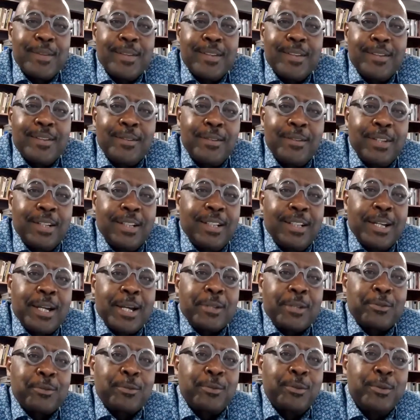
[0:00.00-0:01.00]
to the
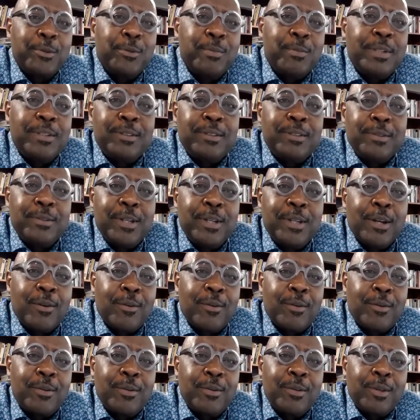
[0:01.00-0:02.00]
classroom and
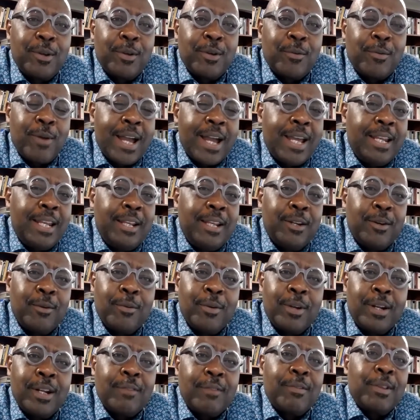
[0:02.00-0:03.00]
to their writing or
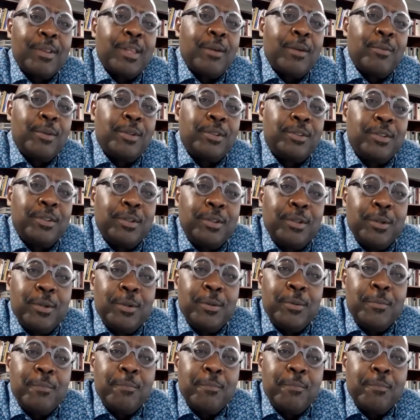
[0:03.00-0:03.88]
whatever they wish to do,